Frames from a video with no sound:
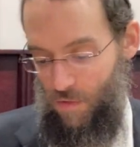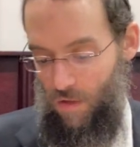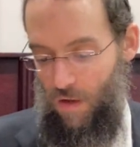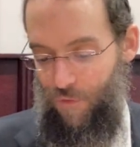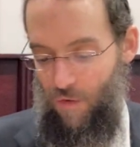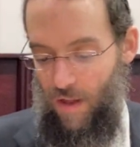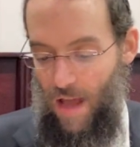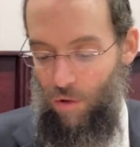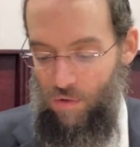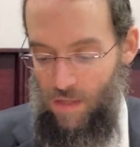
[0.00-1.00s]
So therefore, they're
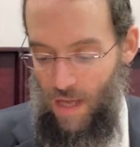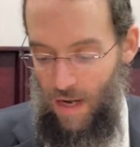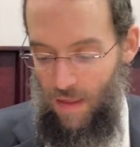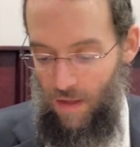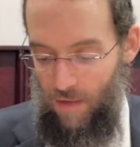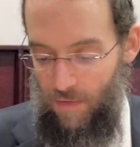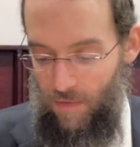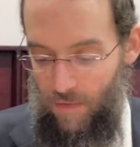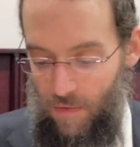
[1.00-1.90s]
not losing anything.